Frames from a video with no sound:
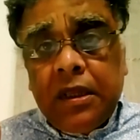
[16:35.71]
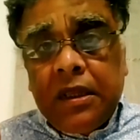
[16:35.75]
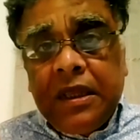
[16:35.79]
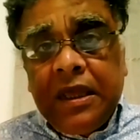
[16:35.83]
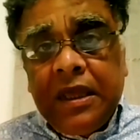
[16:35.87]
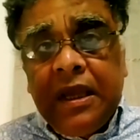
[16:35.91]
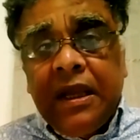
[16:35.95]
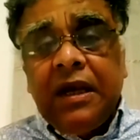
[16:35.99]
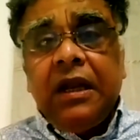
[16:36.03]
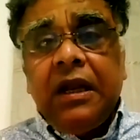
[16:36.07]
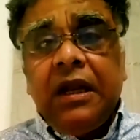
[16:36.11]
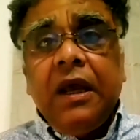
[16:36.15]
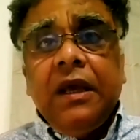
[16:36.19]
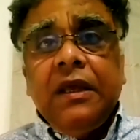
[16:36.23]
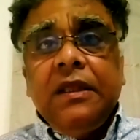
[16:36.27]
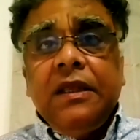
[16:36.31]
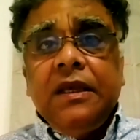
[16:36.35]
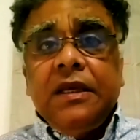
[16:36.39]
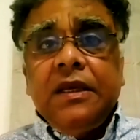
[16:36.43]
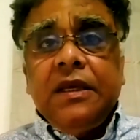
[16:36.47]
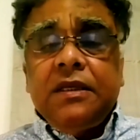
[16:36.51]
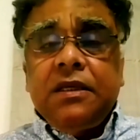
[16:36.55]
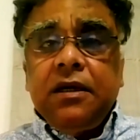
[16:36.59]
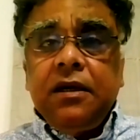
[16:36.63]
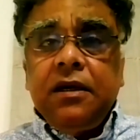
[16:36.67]
Think like
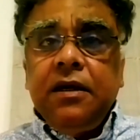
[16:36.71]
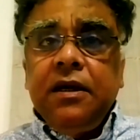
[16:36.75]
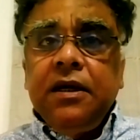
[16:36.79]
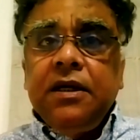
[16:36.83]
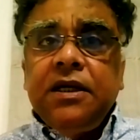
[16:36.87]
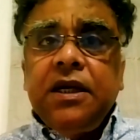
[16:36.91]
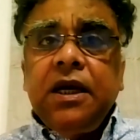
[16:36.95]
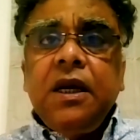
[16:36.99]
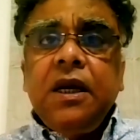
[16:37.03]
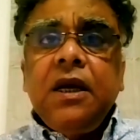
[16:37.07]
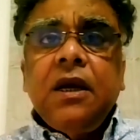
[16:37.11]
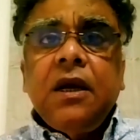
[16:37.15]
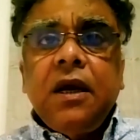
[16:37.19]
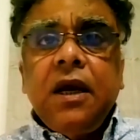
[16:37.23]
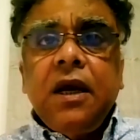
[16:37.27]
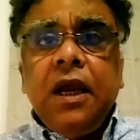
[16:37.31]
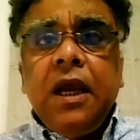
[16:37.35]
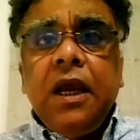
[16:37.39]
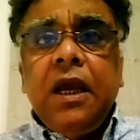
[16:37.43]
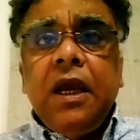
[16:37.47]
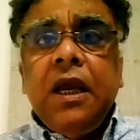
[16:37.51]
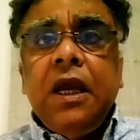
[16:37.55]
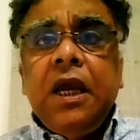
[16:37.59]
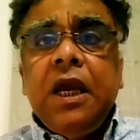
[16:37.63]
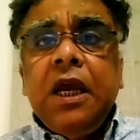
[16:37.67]
this: take
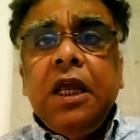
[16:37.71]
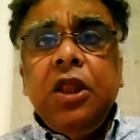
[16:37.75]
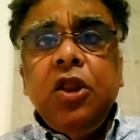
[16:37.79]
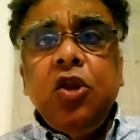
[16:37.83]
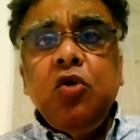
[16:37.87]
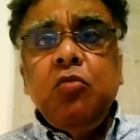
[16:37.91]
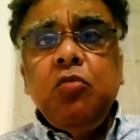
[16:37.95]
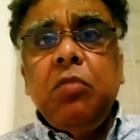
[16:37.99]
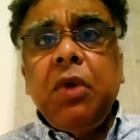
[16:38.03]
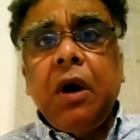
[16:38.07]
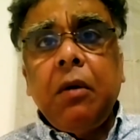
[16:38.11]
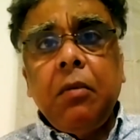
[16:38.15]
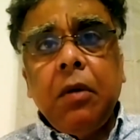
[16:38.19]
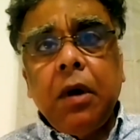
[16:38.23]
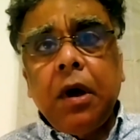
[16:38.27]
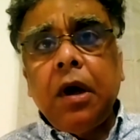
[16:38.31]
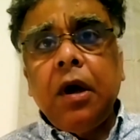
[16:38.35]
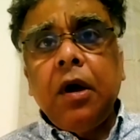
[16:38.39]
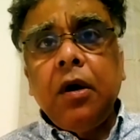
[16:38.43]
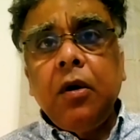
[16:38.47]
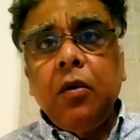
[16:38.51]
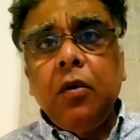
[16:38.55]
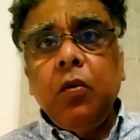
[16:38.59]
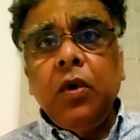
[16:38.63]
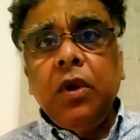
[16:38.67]
a Hindu Baba
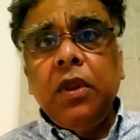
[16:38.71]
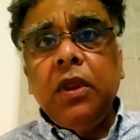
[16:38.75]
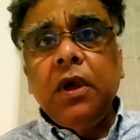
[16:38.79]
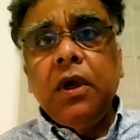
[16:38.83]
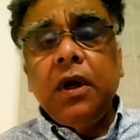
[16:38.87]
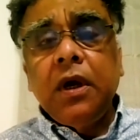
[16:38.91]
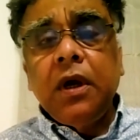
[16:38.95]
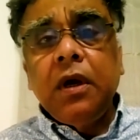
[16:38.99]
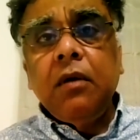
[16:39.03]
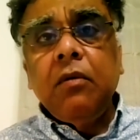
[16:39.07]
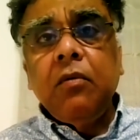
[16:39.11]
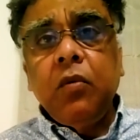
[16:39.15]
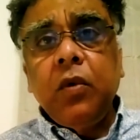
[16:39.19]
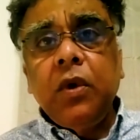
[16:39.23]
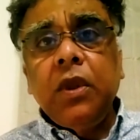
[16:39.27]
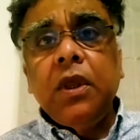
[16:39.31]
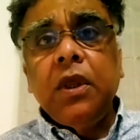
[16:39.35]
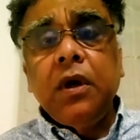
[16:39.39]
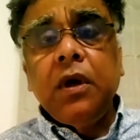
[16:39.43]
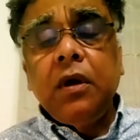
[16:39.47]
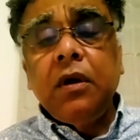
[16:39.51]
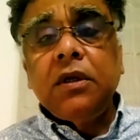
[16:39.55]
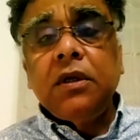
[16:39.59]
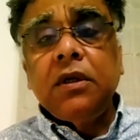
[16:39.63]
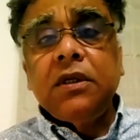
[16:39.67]
with
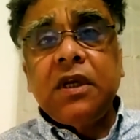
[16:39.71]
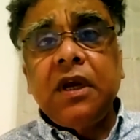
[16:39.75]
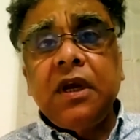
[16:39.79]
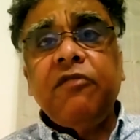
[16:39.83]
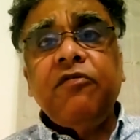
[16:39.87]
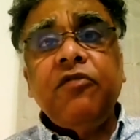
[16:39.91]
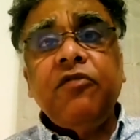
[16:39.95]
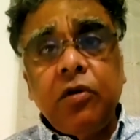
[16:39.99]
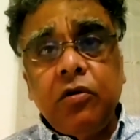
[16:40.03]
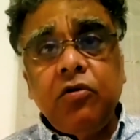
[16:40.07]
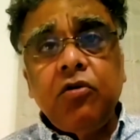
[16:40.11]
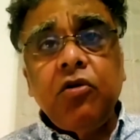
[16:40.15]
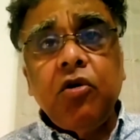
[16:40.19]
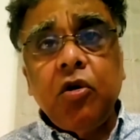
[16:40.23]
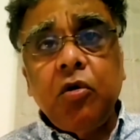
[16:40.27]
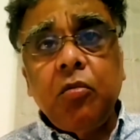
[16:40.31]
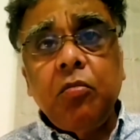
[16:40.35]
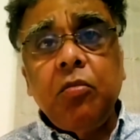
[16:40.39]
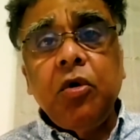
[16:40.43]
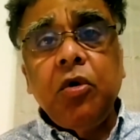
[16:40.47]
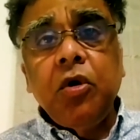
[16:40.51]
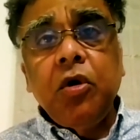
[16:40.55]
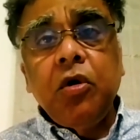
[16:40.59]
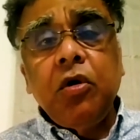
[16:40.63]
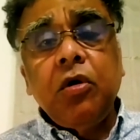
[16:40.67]
a saffron robe
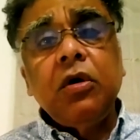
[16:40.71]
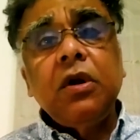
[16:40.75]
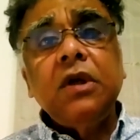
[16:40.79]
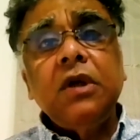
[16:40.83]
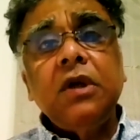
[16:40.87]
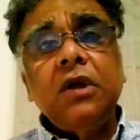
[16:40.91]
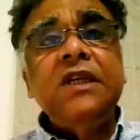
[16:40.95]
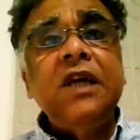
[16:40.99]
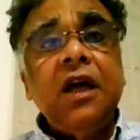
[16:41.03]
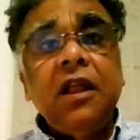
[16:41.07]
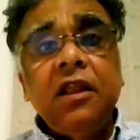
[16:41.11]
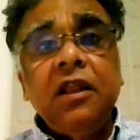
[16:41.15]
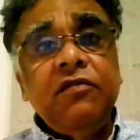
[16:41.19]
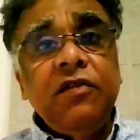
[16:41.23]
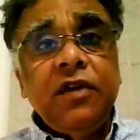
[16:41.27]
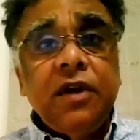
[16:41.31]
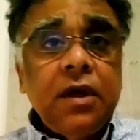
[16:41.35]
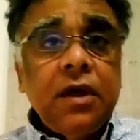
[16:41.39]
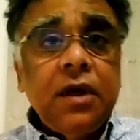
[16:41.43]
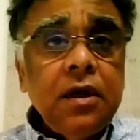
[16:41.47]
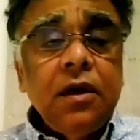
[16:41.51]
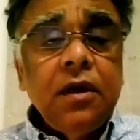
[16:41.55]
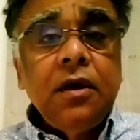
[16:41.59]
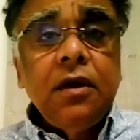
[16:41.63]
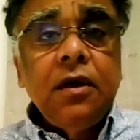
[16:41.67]
or a
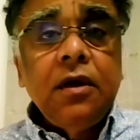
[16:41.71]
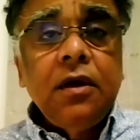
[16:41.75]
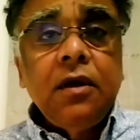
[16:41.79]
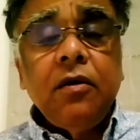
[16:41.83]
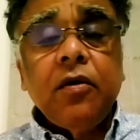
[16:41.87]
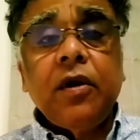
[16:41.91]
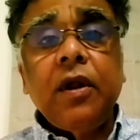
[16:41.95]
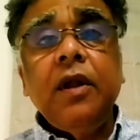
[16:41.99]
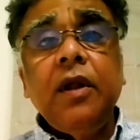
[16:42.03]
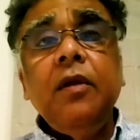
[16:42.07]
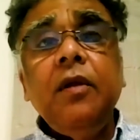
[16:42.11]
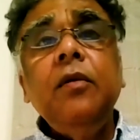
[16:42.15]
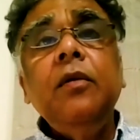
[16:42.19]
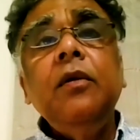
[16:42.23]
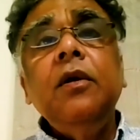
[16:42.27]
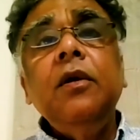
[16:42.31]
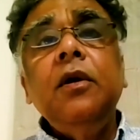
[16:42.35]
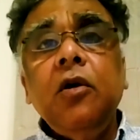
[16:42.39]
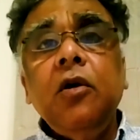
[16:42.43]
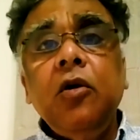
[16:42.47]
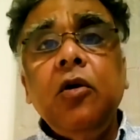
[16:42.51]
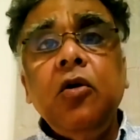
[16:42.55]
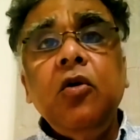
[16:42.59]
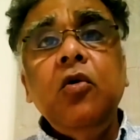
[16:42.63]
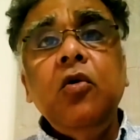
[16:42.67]
sadhvi, okay,
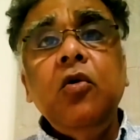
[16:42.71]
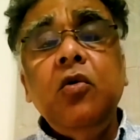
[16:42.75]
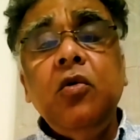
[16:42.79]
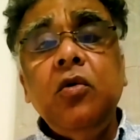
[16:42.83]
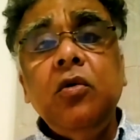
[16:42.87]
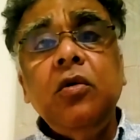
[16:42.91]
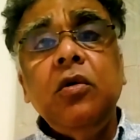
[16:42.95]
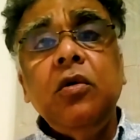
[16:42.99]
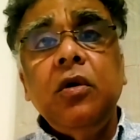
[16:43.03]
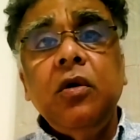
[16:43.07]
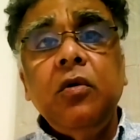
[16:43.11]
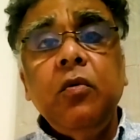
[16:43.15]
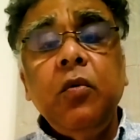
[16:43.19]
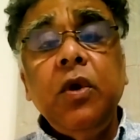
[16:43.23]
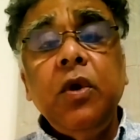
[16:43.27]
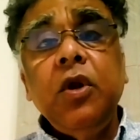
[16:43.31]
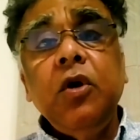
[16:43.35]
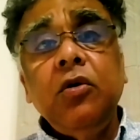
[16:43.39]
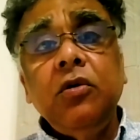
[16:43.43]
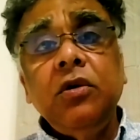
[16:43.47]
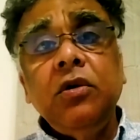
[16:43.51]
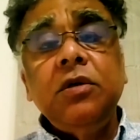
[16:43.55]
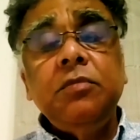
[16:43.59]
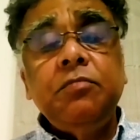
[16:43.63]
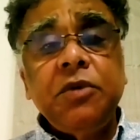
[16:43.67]
who we
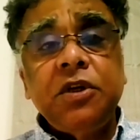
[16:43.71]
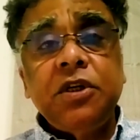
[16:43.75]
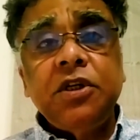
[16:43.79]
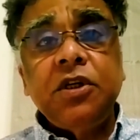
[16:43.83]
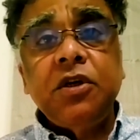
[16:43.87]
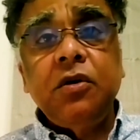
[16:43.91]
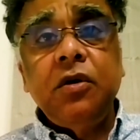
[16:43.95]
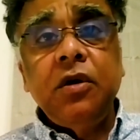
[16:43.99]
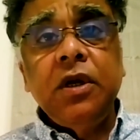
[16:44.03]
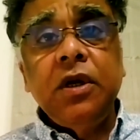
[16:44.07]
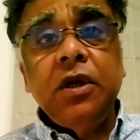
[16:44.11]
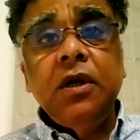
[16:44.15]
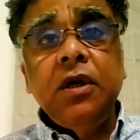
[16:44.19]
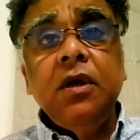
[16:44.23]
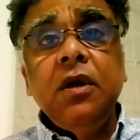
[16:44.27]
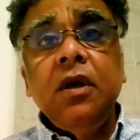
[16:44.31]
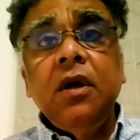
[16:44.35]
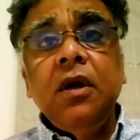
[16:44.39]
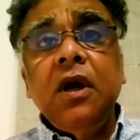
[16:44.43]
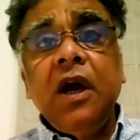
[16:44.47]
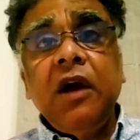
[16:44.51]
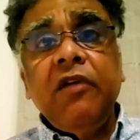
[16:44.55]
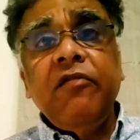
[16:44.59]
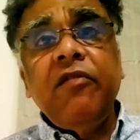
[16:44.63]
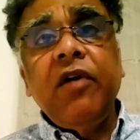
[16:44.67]
don't particularly
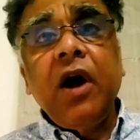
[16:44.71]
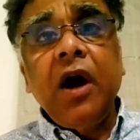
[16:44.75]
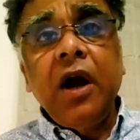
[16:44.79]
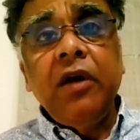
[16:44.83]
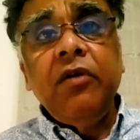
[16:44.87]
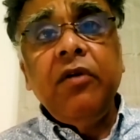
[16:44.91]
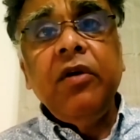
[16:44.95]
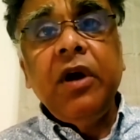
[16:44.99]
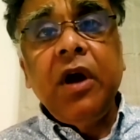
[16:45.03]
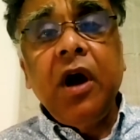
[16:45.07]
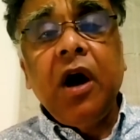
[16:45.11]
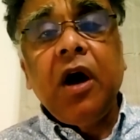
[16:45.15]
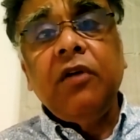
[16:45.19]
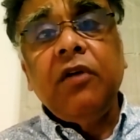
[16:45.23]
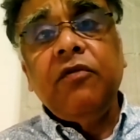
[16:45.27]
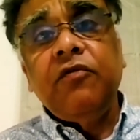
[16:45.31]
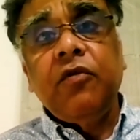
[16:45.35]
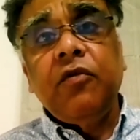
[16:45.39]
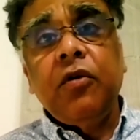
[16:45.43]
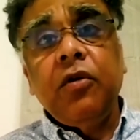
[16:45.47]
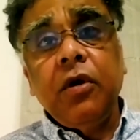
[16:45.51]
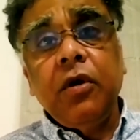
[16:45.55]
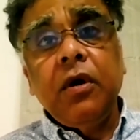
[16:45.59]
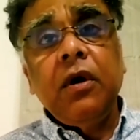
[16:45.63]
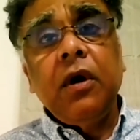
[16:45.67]
have high regard
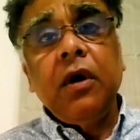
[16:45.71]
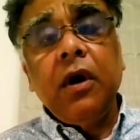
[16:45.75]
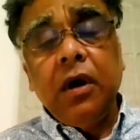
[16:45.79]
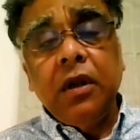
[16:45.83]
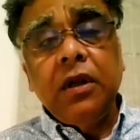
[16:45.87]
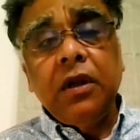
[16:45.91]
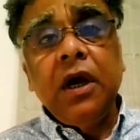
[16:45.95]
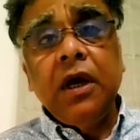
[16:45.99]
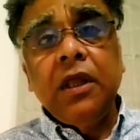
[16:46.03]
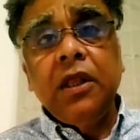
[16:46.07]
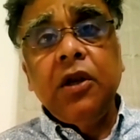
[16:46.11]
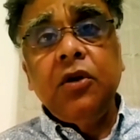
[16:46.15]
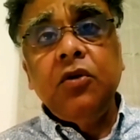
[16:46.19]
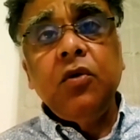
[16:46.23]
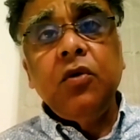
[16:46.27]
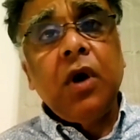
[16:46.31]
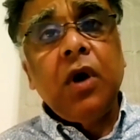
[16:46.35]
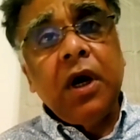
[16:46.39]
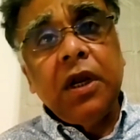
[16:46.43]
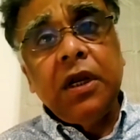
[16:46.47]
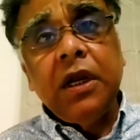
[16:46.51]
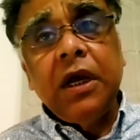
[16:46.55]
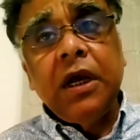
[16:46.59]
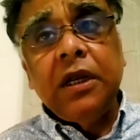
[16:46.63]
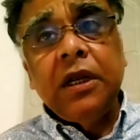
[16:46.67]
for. Neither do
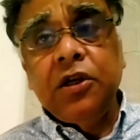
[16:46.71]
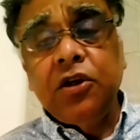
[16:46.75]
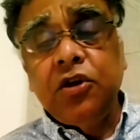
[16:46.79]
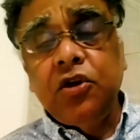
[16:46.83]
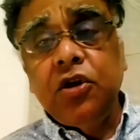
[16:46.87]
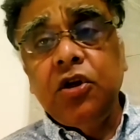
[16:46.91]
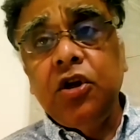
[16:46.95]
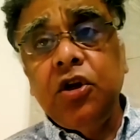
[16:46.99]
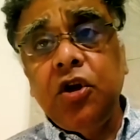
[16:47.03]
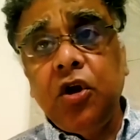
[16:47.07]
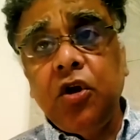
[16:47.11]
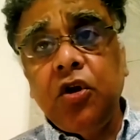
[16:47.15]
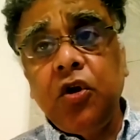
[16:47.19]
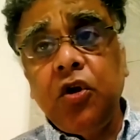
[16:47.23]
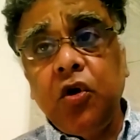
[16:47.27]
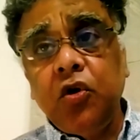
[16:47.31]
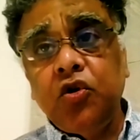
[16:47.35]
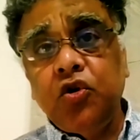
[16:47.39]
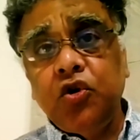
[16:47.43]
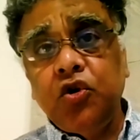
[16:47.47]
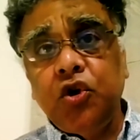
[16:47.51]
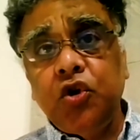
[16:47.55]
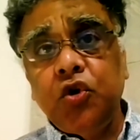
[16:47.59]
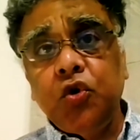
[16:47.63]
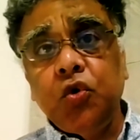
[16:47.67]
I, nor
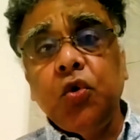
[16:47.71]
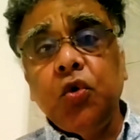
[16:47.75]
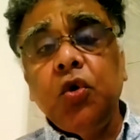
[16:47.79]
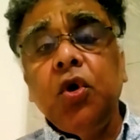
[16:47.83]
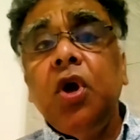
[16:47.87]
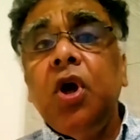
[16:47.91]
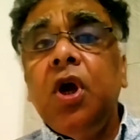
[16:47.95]
do you.